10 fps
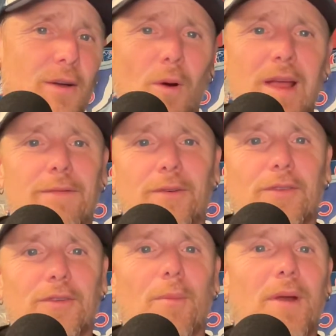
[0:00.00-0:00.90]
wait for
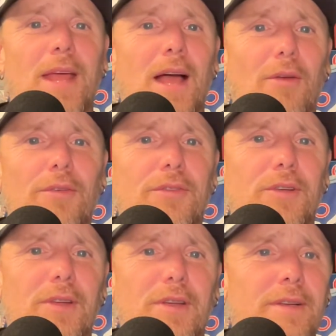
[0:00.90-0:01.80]
somebody else
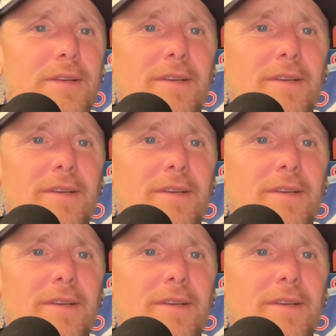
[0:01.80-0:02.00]
to